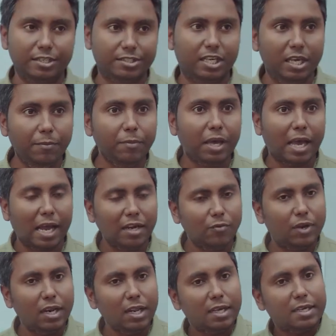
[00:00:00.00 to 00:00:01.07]
scheme and
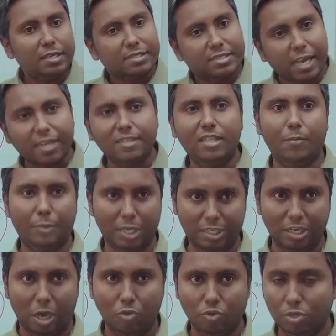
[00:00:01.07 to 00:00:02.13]
will suck the
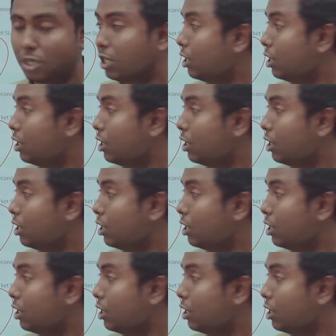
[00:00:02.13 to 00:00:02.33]
money out.